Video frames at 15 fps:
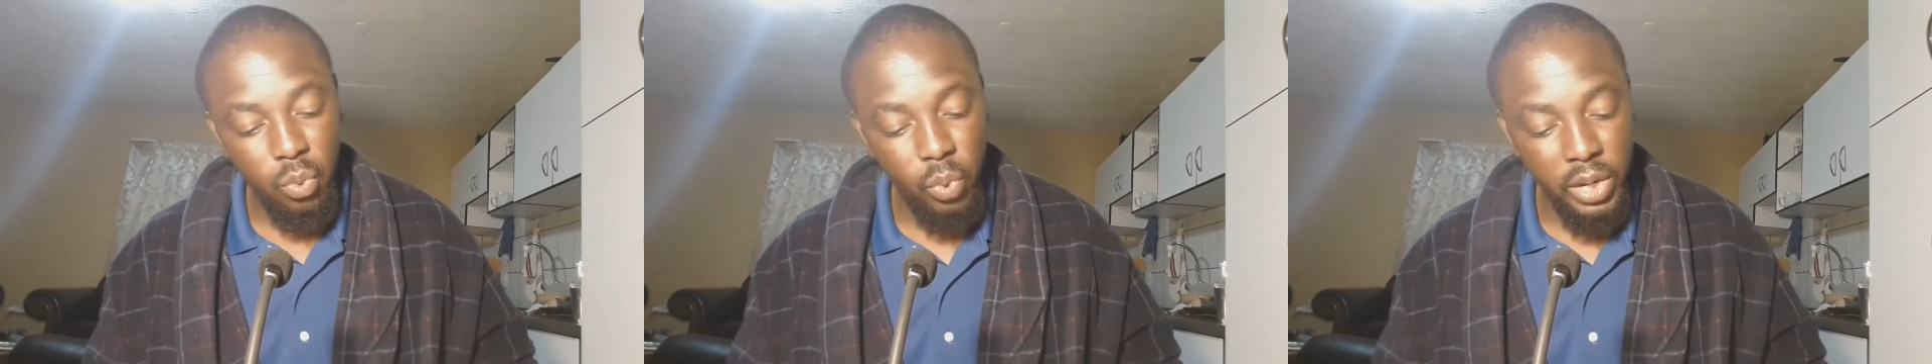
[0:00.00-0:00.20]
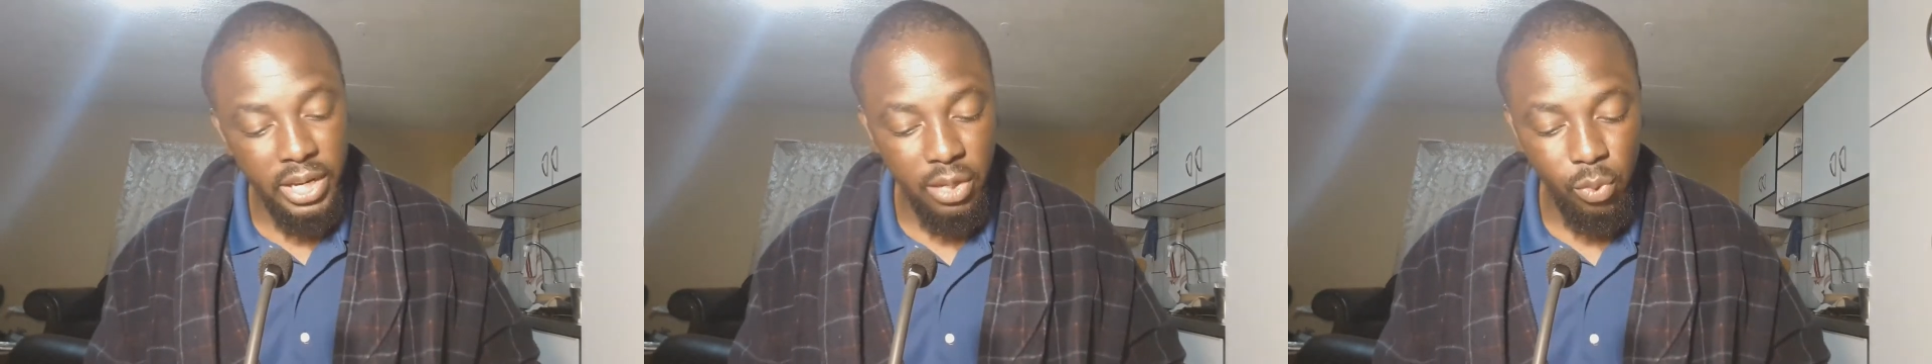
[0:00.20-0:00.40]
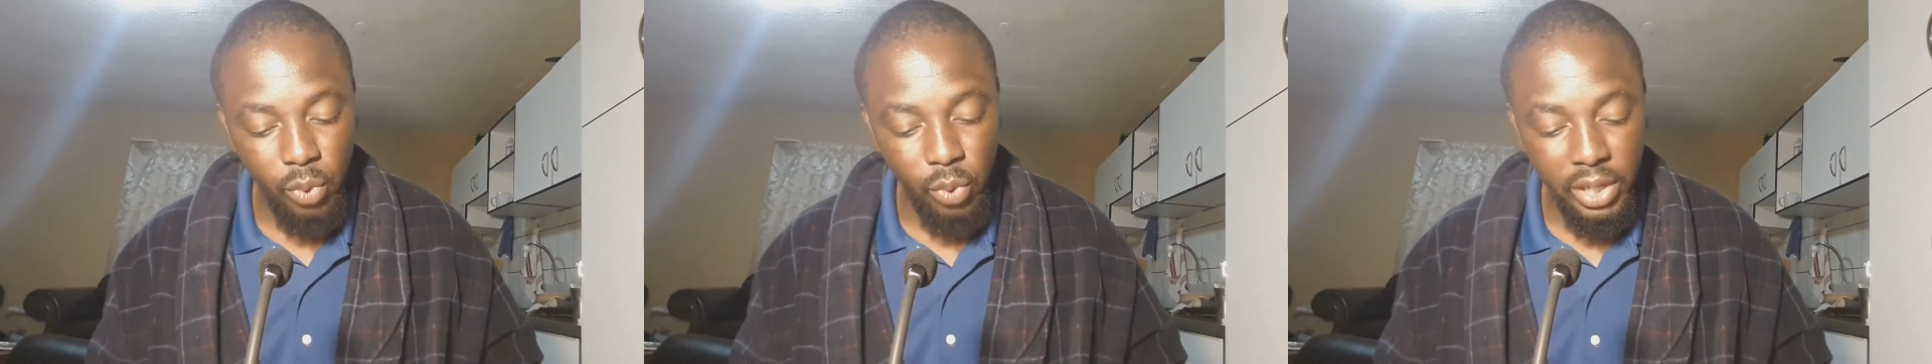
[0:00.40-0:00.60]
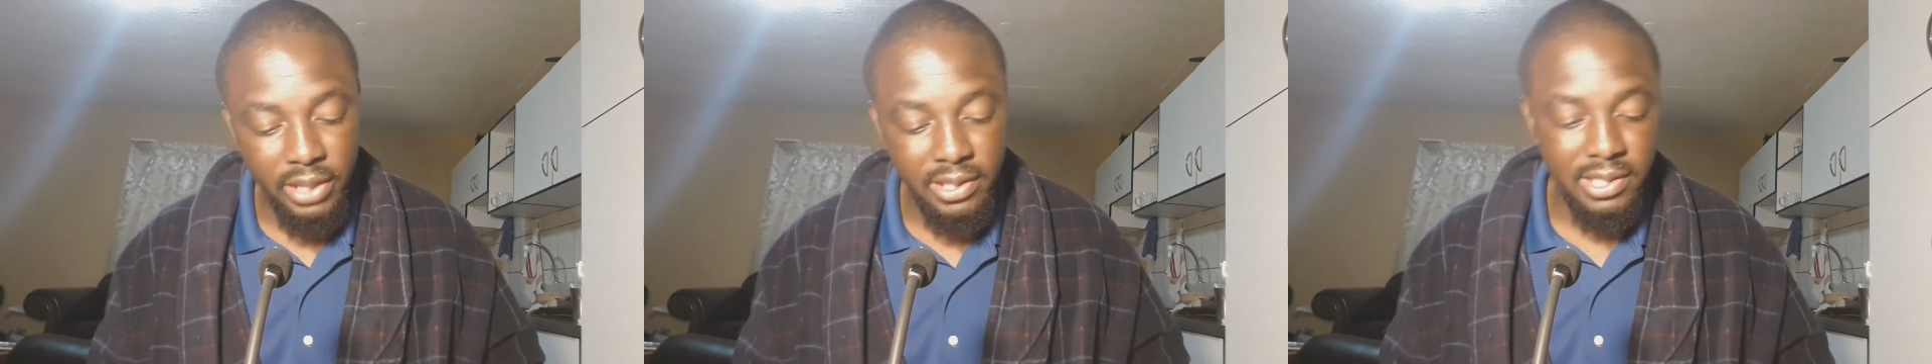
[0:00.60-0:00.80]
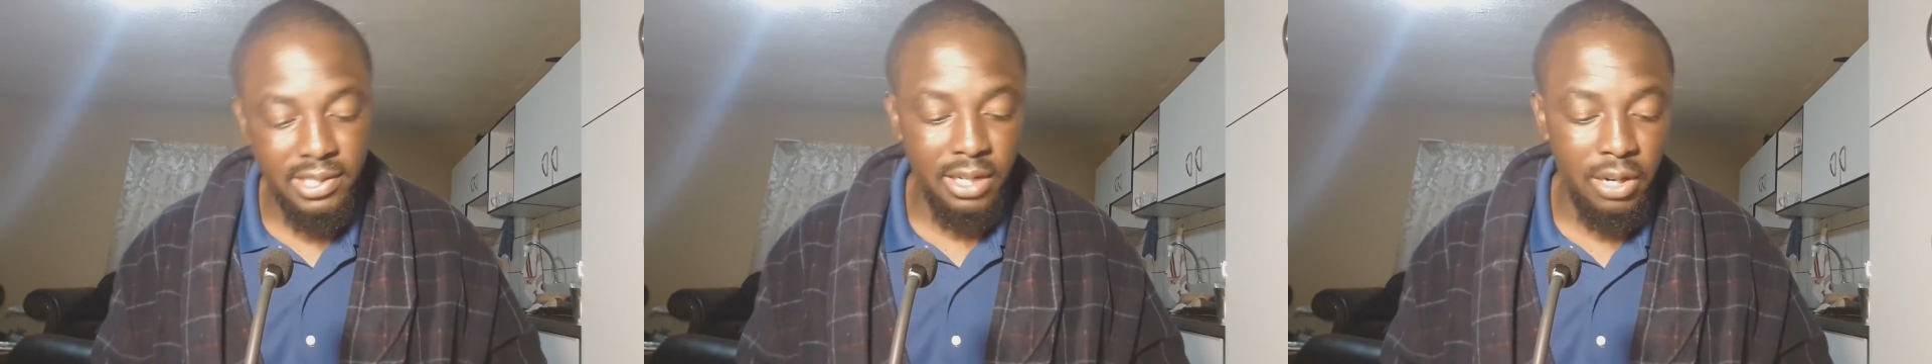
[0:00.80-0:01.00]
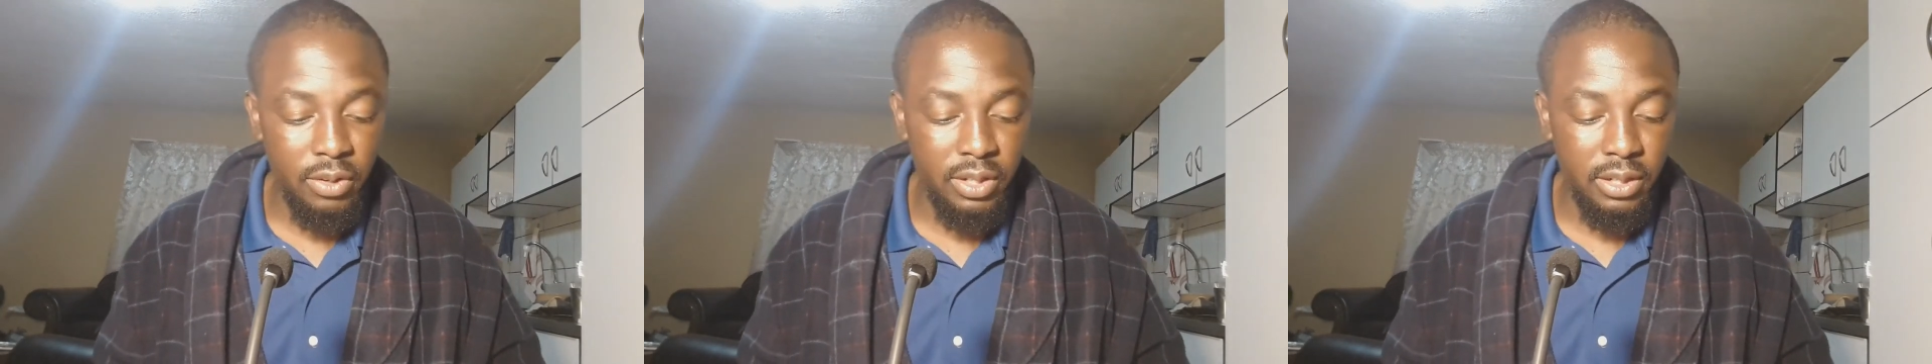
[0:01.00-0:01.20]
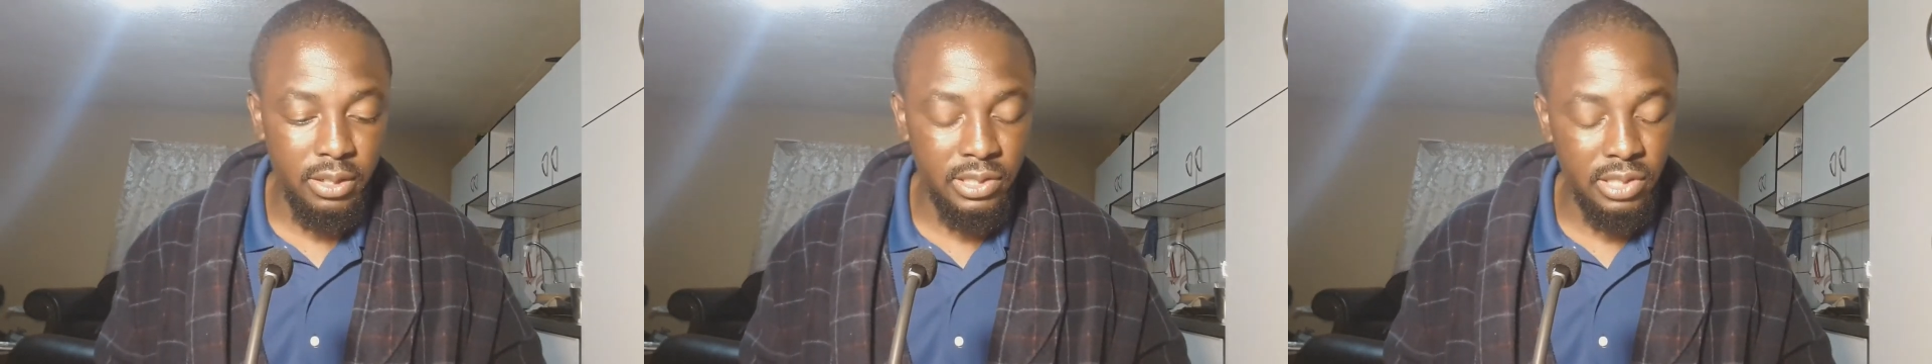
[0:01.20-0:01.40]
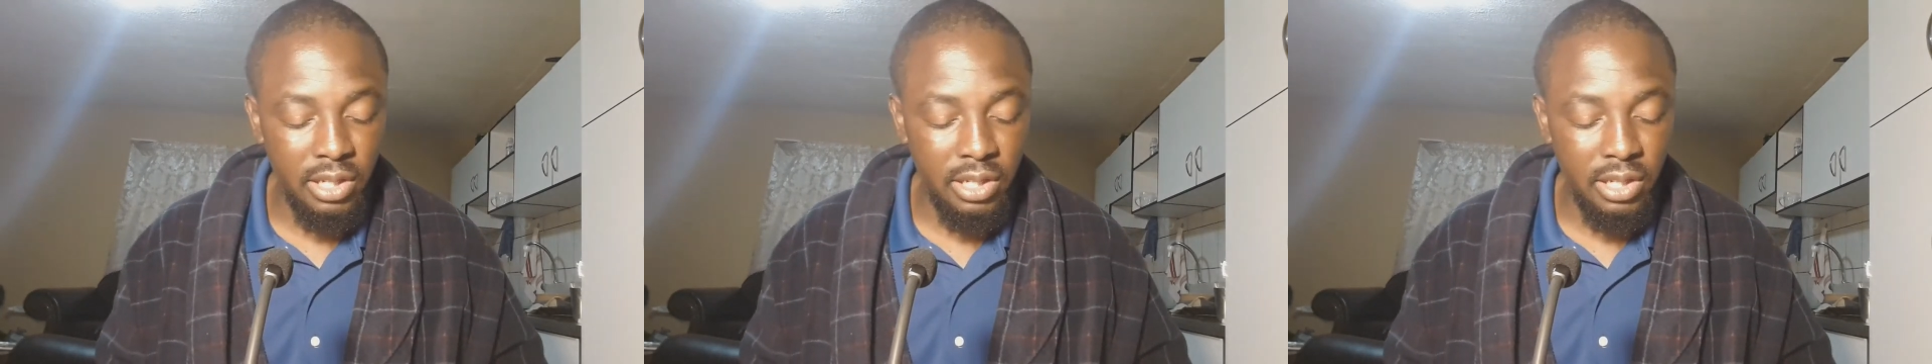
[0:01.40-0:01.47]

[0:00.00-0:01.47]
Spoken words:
Weaning weight is around